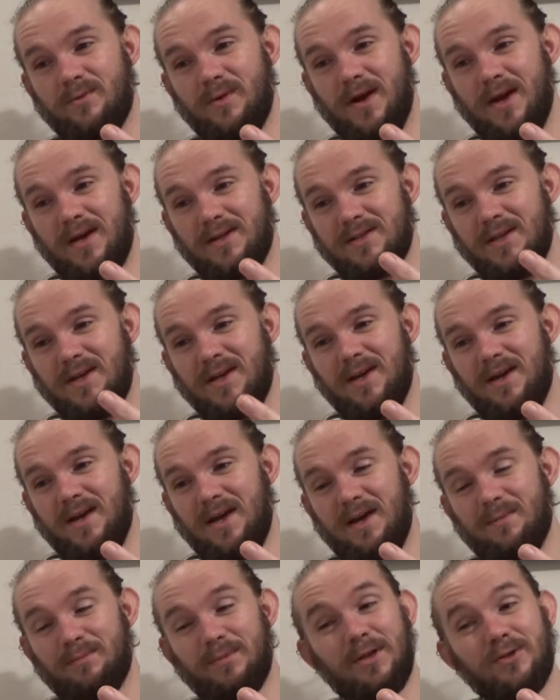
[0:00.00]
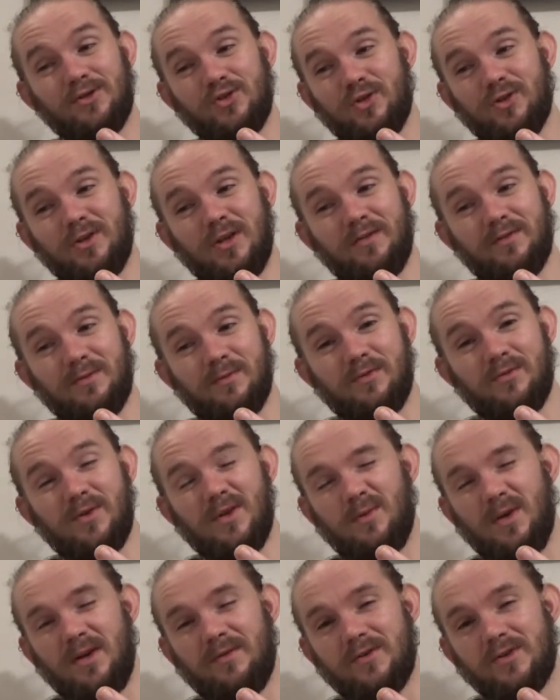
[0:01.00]
Red uh, Blood Junkie from
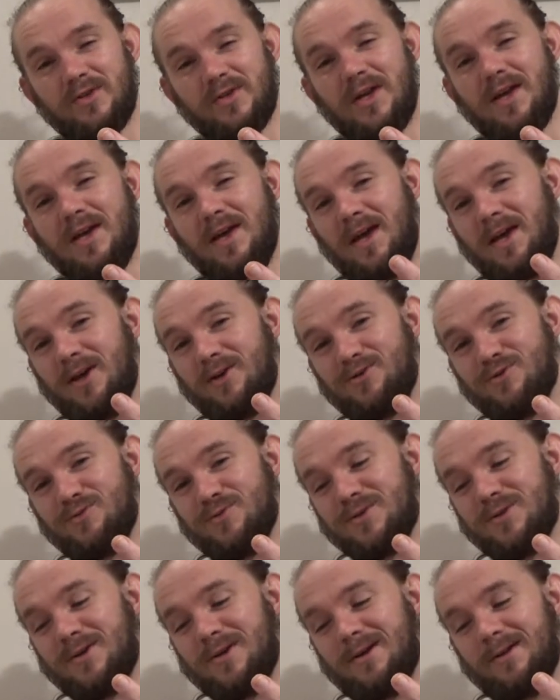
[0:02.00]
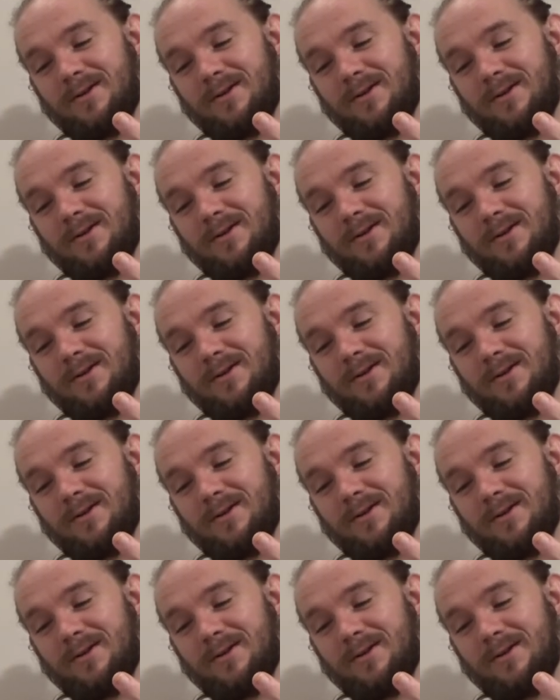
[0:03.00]
Three Weavers, Inglewood,